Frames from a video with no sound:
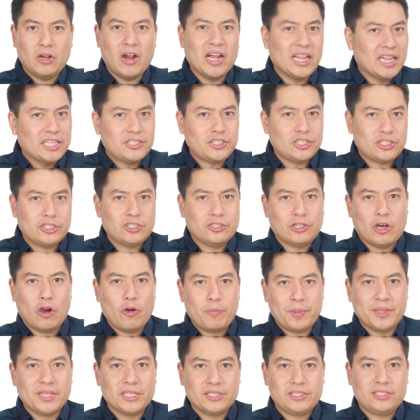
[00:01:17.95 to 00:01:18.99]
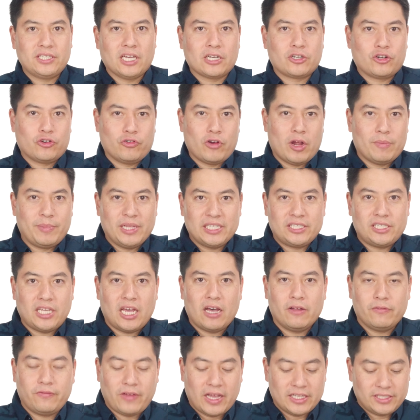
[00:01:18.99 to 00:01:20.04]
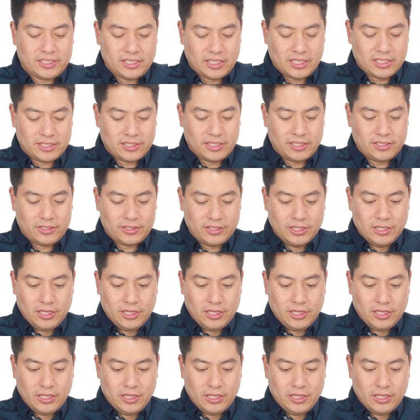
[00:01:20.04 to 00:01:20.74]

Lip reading: All right, let's just open this sucker up. Let's see how fancy this is.